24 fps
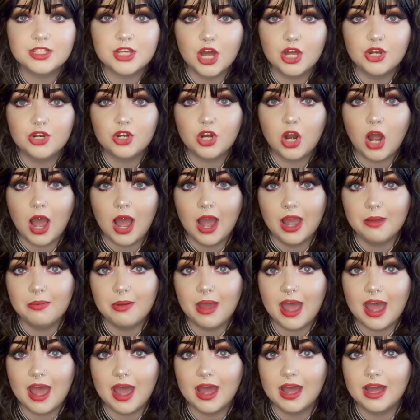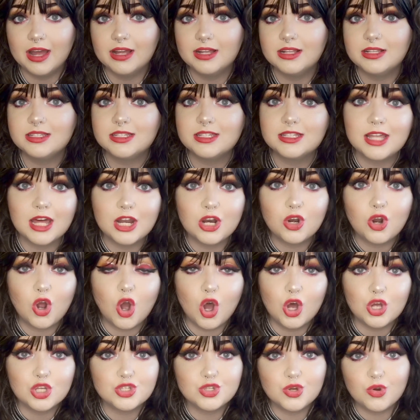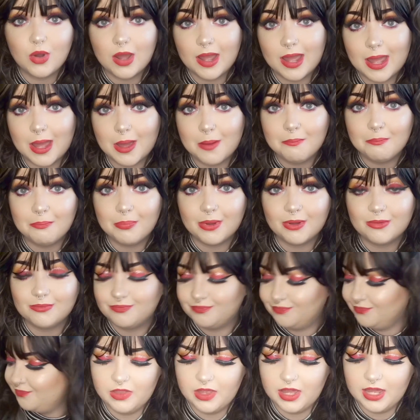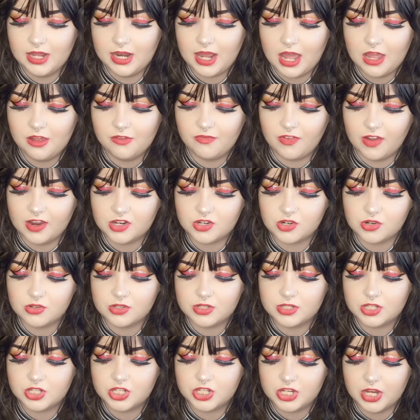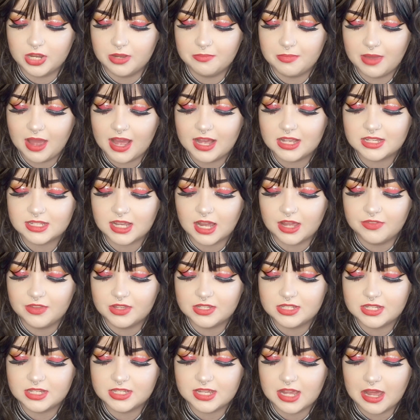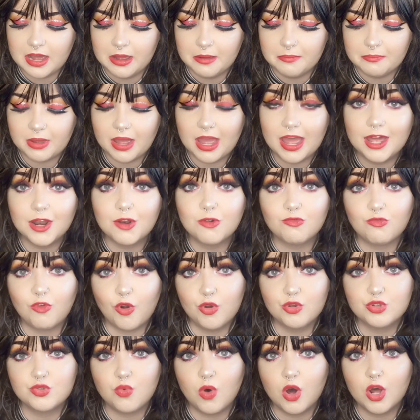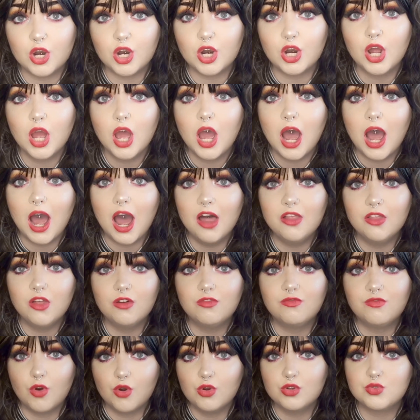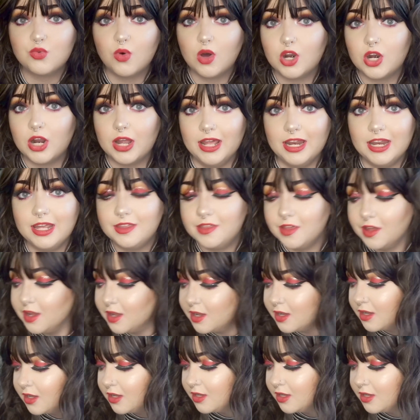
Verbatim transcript: under eye pads that are also hemp then a facial sheet mask, and this is hemp and rose water. I love rose water anything.